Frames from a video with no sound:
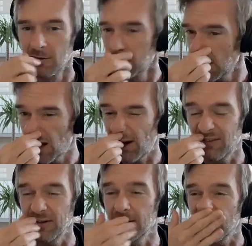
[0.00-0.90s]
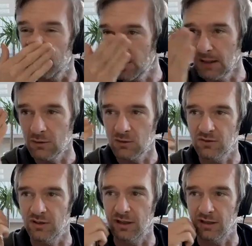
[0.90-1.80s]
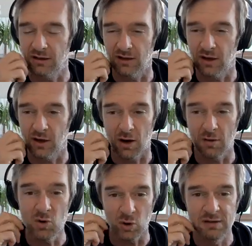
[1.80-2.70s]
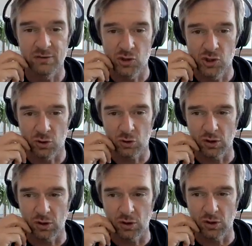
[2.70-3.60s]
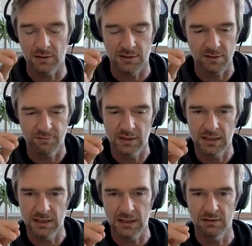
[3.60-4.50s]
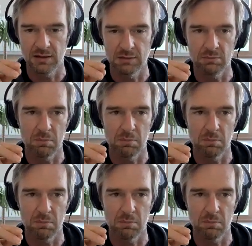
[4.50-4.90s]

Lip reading: Yeah, I think it was. I'm not even sure. I think it definitely in my